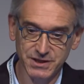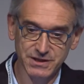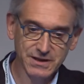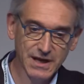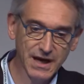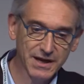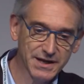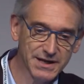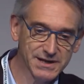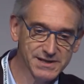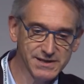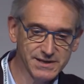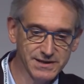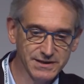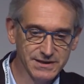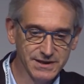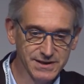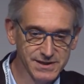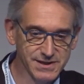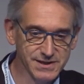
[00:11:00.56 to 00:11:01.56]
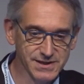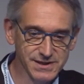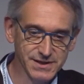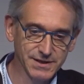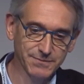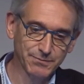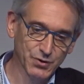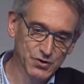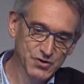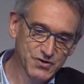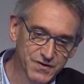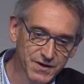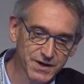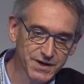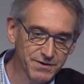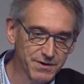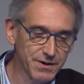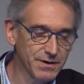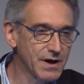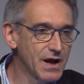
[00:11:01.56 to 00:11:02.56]
That is, this is a
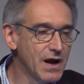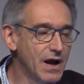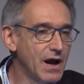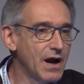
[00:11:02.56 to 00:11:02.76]
posterior